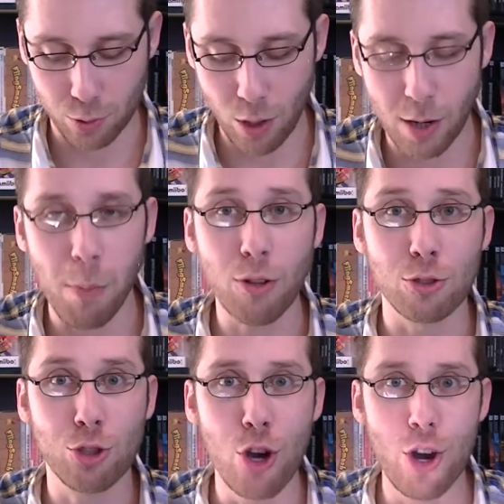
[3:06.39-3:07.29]
Dragon Ball
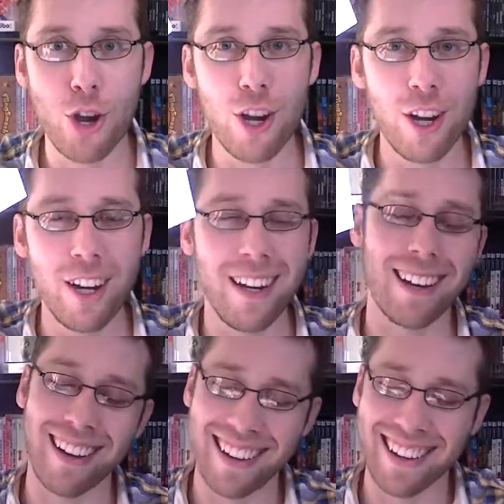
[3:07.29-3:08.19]

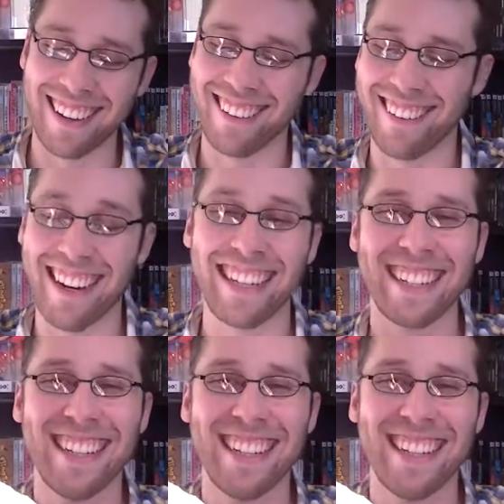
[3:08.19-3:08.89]
Z! Alright,